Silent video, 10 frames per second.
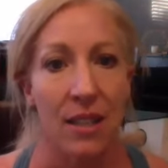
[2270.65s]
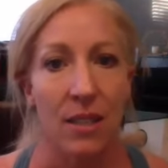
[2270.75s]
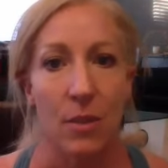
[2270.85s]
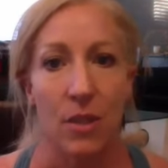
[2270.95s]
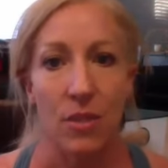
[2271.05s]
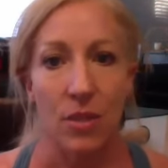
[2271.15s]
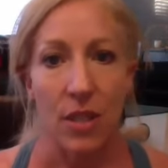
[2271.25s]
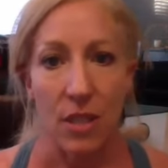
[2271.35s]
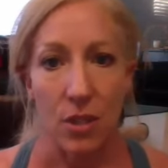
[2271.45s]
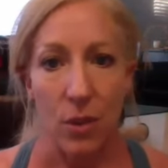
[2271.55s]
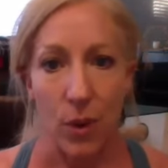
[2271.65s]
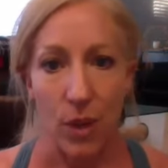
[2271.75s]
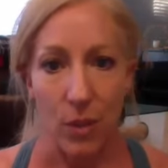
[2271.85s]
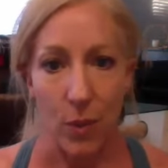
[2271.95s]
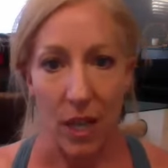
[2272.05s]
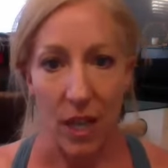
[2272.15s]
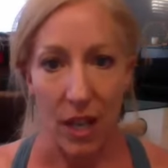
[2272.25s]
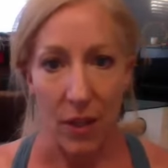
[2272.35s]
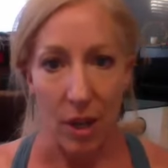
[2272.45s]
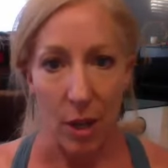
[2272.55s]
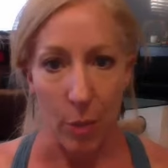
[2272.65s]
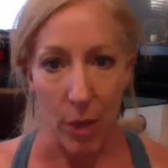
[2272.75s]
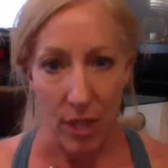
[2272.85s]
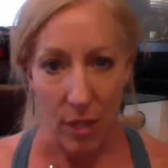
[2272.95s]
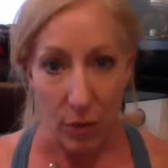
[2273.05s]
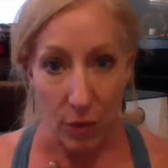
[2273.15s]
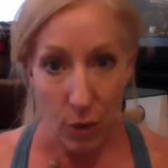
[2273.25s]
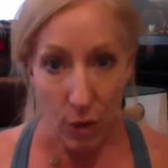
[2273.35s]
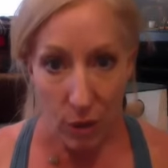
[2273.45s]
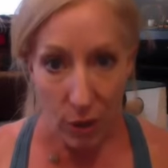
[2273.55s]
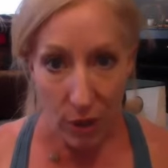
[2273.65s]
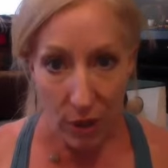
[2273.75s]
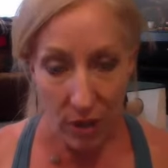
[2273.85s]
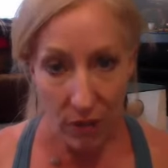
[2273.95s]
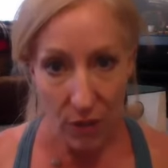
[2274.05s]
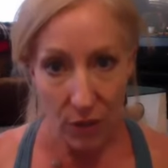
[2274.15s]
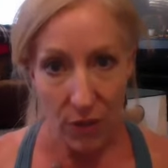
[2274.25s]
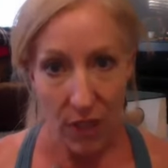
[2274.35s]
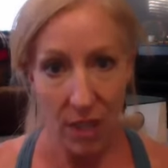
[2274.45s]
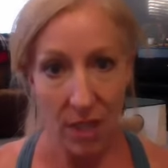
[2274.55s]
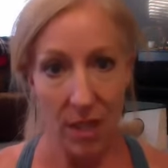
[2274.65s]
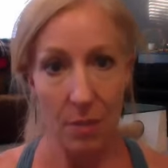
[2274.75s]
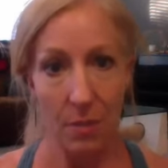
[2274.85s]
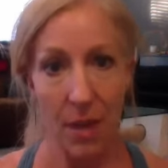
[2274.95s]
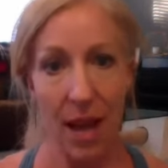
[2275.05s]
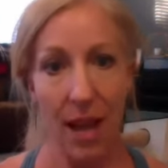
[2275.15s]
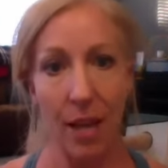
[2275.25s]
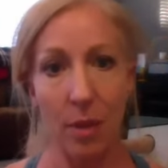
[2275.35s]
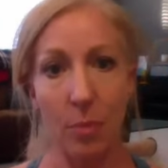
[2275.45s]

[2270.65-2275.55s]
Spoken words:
Squeeze your knees towards one another. Press the four corners of your feet into the mat.